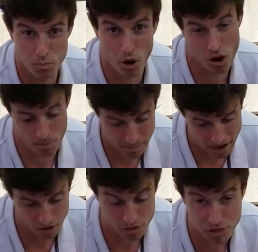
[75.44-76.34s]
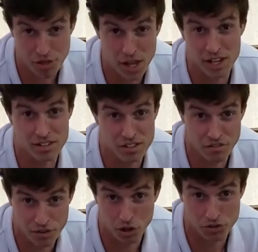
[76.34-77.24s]
part about this
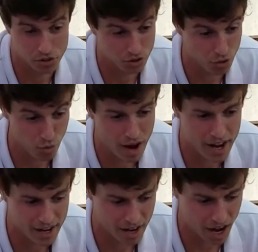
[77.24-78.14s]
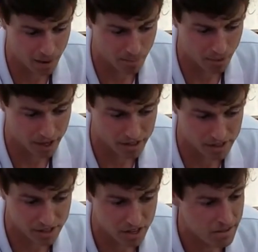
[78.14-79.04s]
filter and the way it
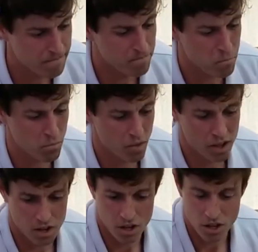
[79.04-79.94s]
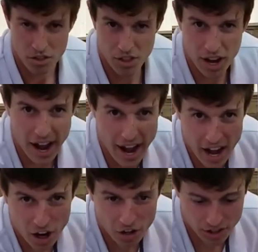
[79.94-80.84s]
operates. The
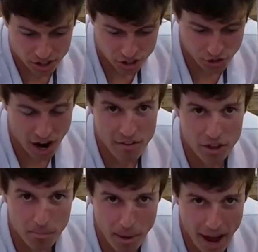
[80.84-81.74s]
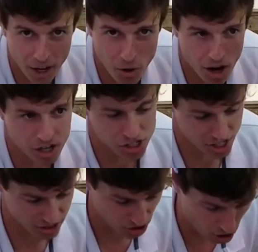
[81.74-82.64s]
air that's driving the backwash
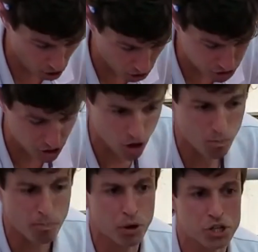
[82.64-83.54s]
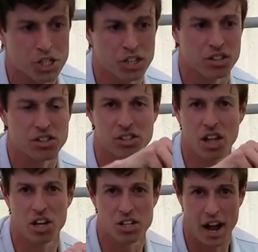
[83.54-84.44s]
is also pushing the
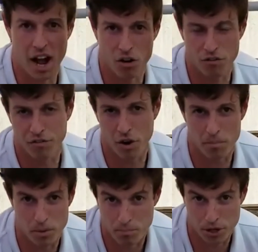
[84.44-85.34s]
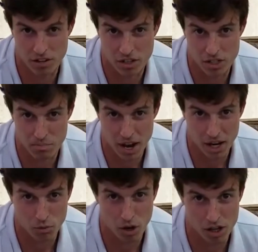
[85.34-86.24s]
sludge out from the previous
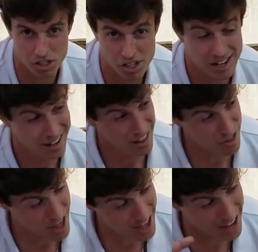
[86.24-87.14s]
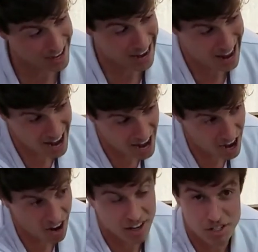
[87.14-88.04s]
backwash. Then
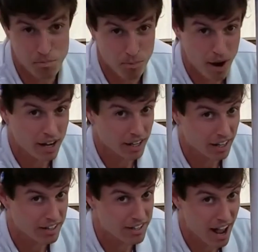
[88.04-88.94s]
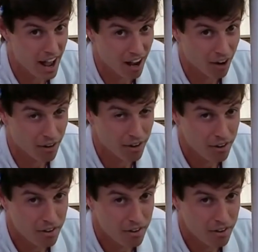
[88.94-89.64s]
air is breaking down